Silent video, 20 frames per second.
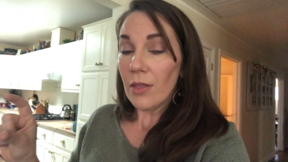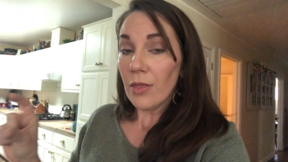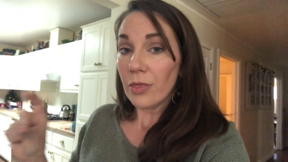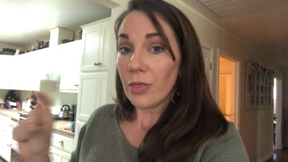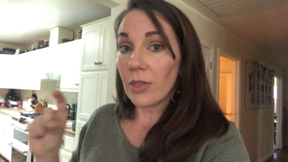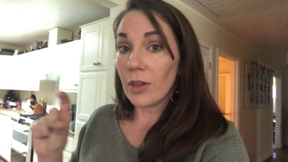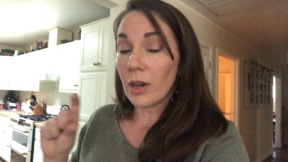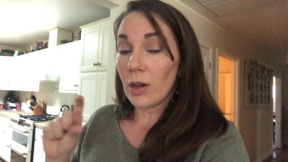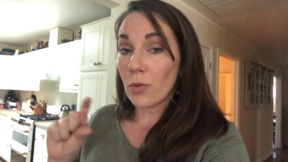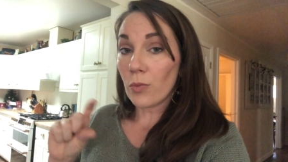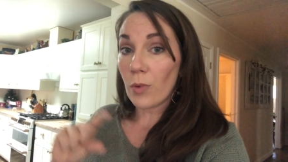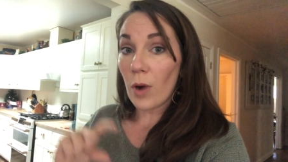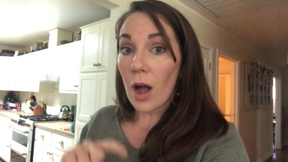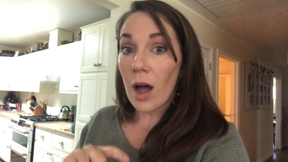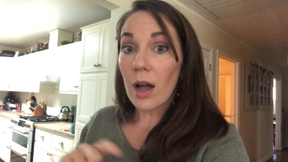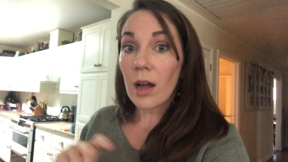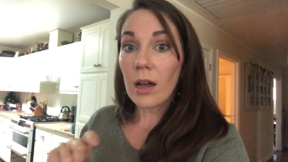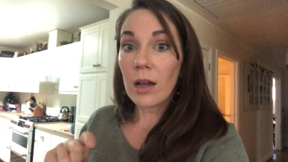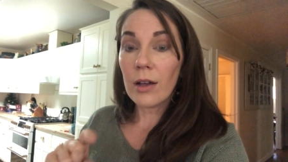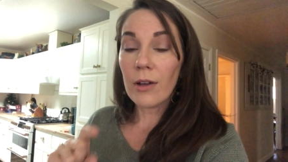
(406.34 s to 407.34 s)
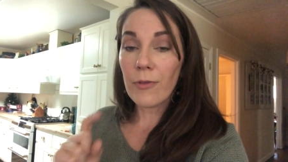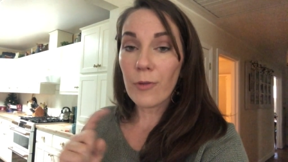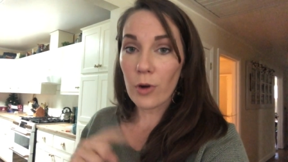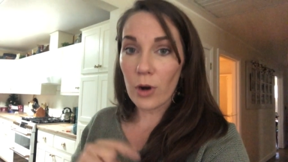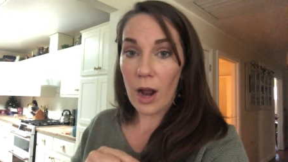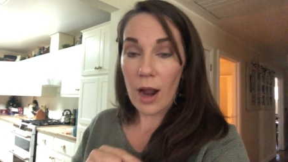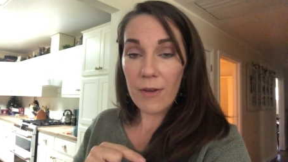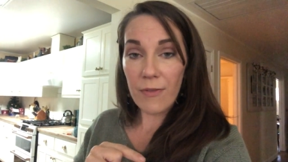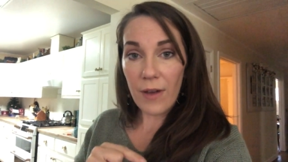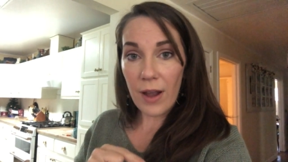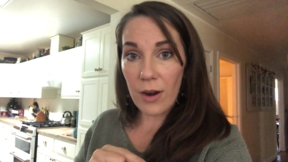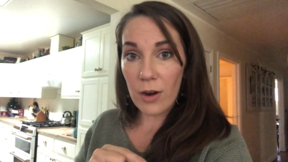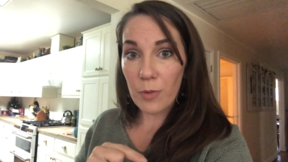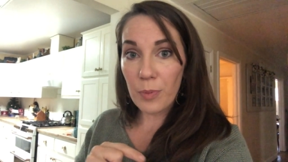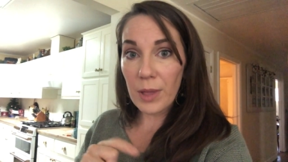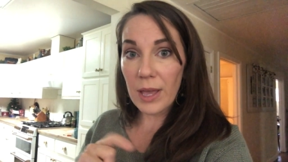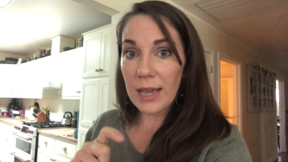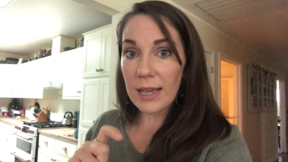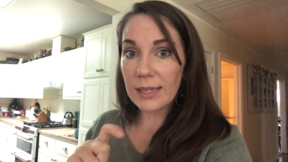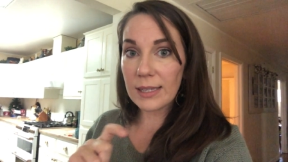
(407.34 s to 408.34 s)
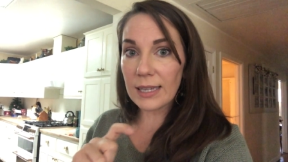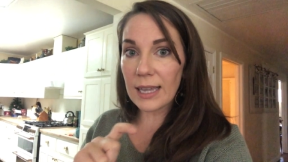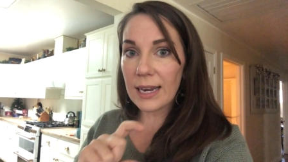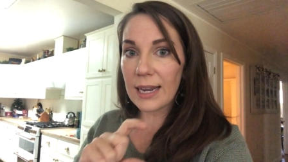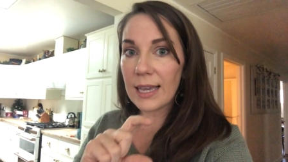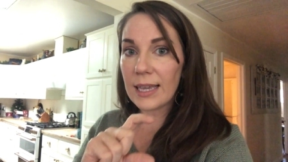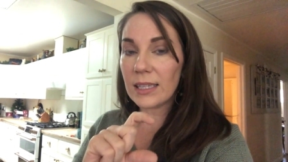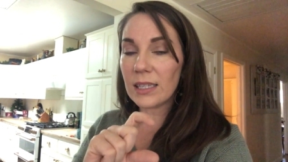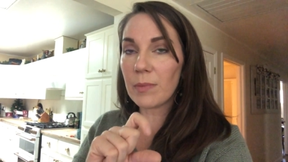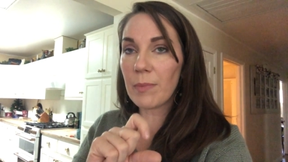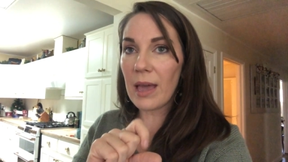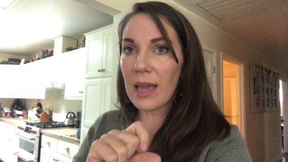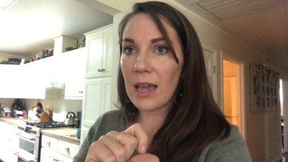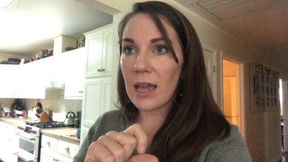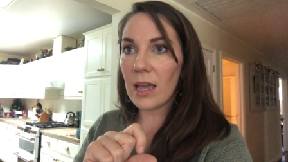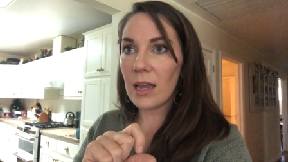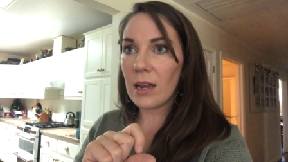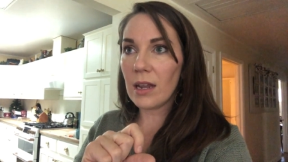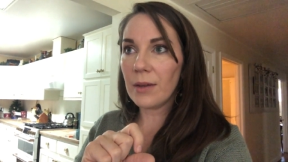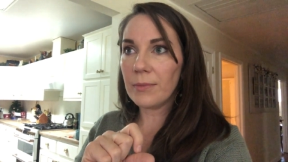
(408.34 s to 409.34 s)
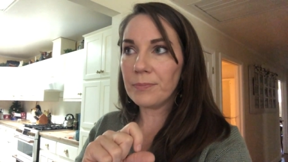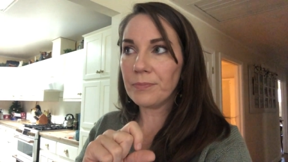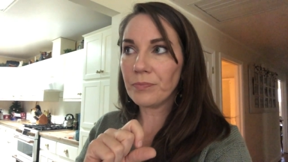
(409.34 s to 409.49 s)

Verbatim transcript: the rock for our fireplace, and he's made